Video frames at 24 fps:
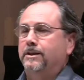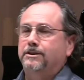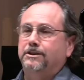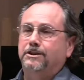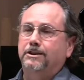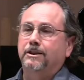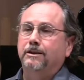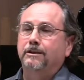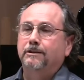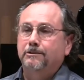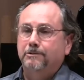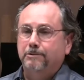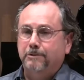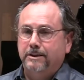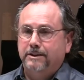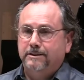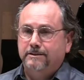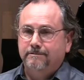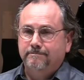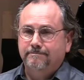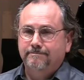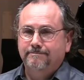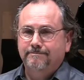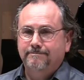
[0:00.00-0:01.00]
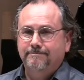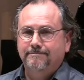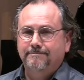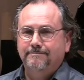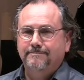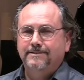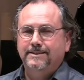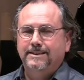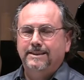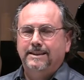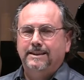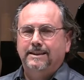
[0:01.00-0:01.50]
children.
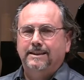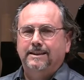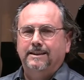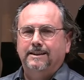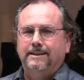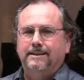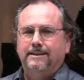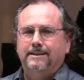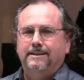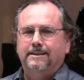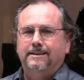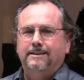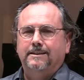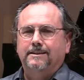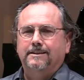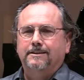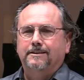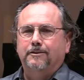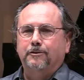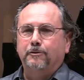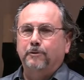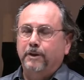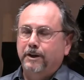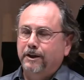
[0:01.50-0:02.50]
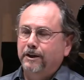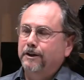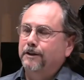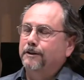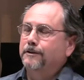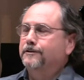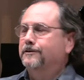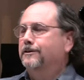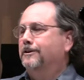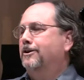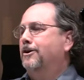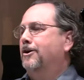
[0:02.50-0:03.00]
Three
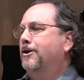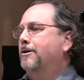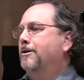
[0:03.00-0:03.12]
years ago,